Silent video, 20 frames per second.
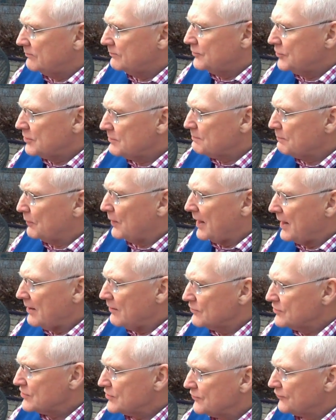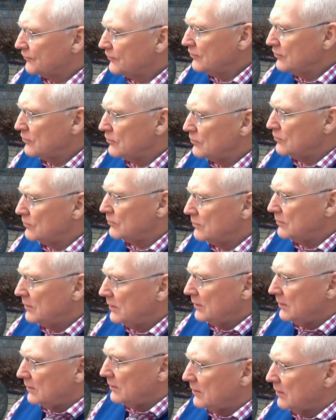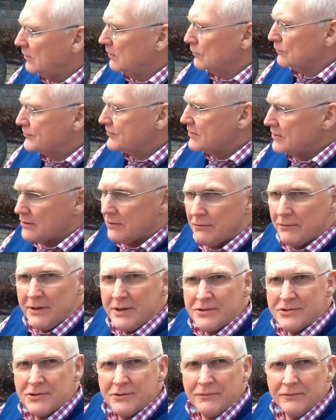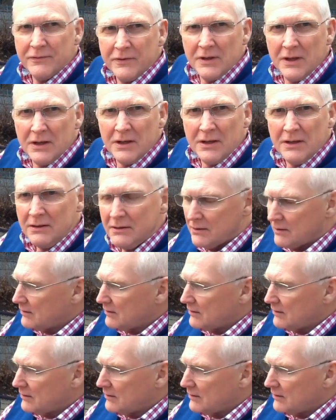just browse through a whole series of the